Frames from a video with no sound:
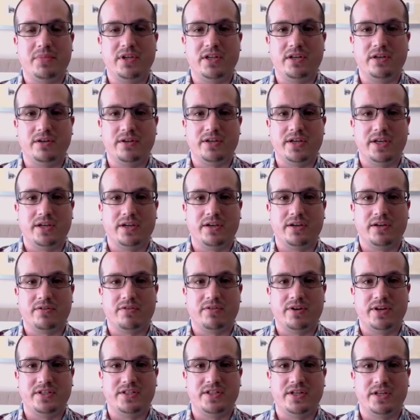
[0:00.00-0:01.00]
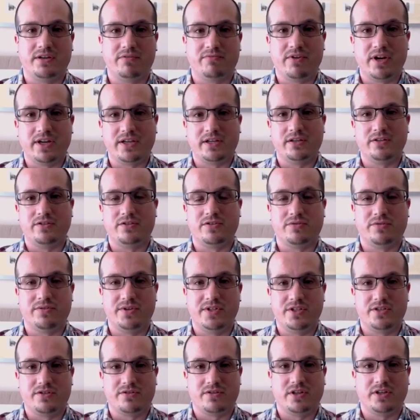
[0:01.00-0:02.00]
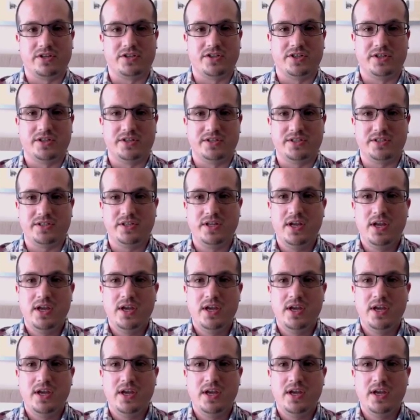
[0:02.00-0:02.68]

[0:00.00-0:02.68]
been looking at creating regulatory structures